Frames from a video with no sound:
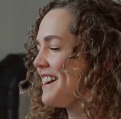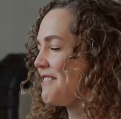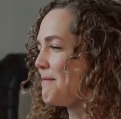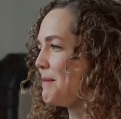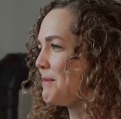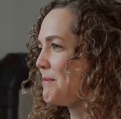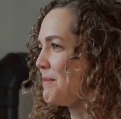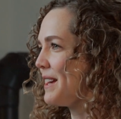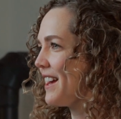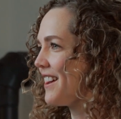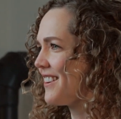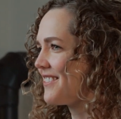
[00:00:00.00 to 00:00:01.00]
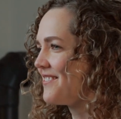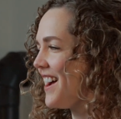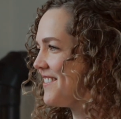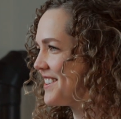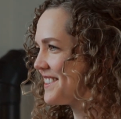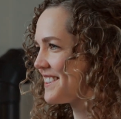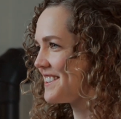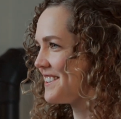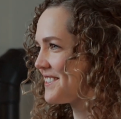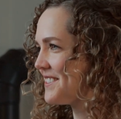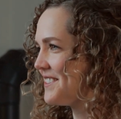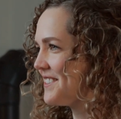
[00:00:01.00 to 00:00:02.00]
I remember being 5 or 6
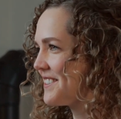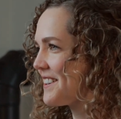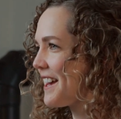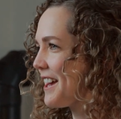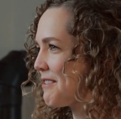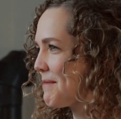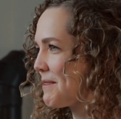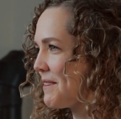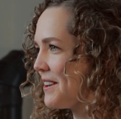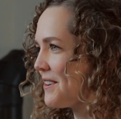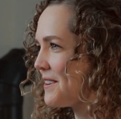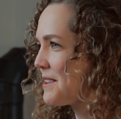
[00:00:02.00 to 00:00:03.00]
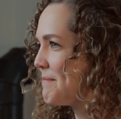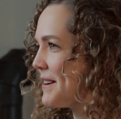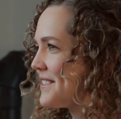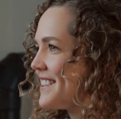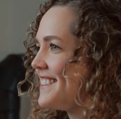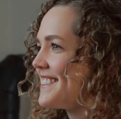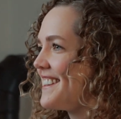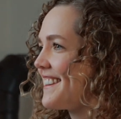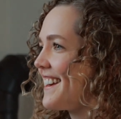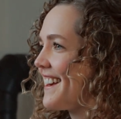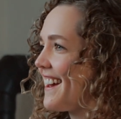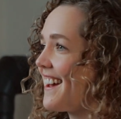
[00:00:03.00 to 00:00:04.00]
years old, looking out my window at the mountains and
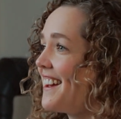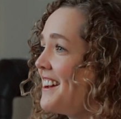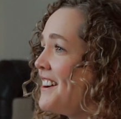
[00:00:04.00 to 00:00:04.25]
thinking,